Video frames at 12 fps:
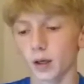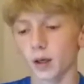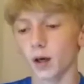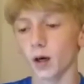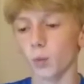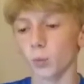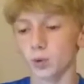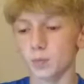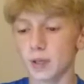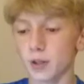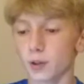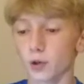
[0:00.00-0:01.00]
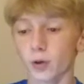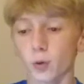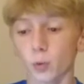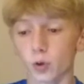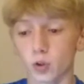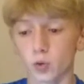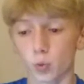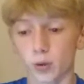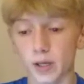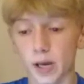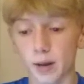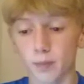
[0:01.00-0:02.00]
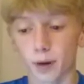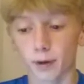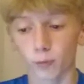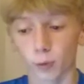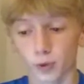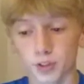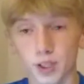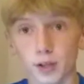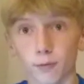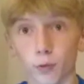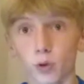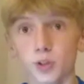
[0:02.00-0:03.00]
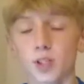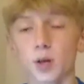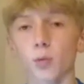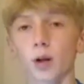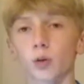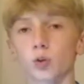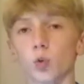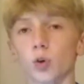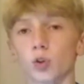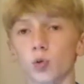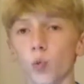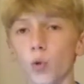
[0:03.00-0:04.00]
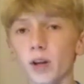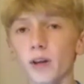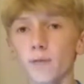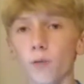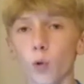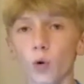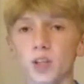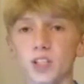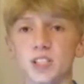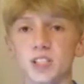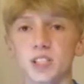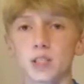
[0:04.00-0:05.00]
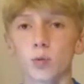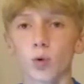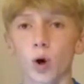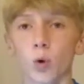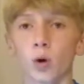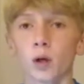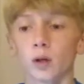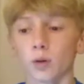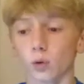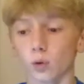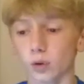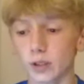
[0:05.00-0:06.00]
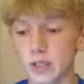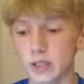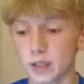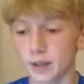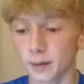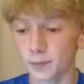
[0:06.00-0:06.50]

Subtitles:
was beaten 31-28 by Florida State. Florida State went out to a 24-0 lead